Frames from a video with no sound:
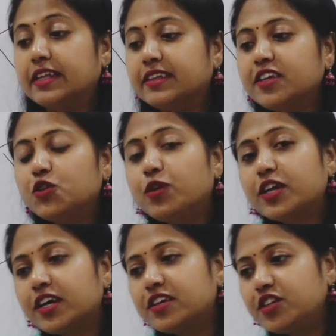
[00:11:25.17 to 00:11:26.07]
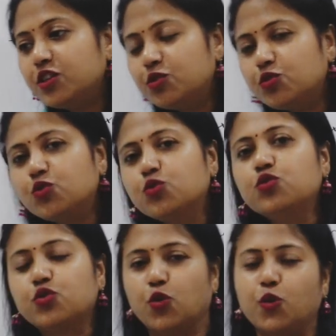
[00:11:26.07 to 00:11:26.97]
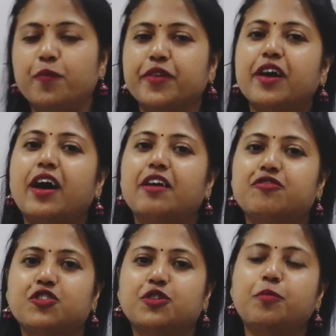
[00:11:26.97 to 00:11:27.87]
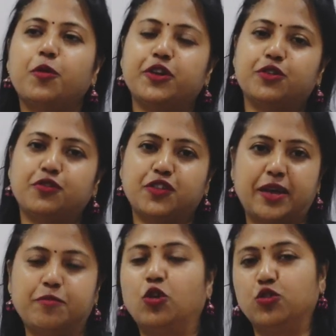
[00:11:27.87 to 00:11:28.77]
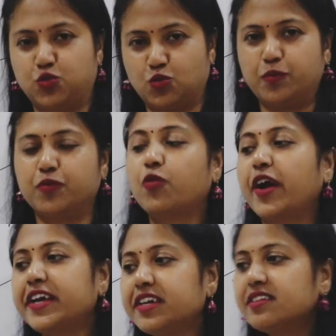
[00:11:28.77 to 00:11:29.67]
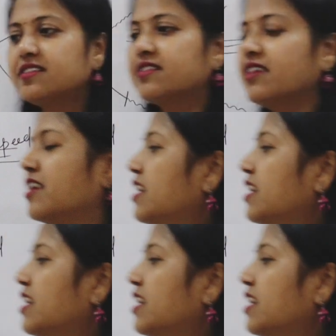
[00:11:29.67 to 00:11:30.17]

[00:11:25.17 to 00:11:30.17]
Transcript: then it will continue to do so after a point of time also. Why it is?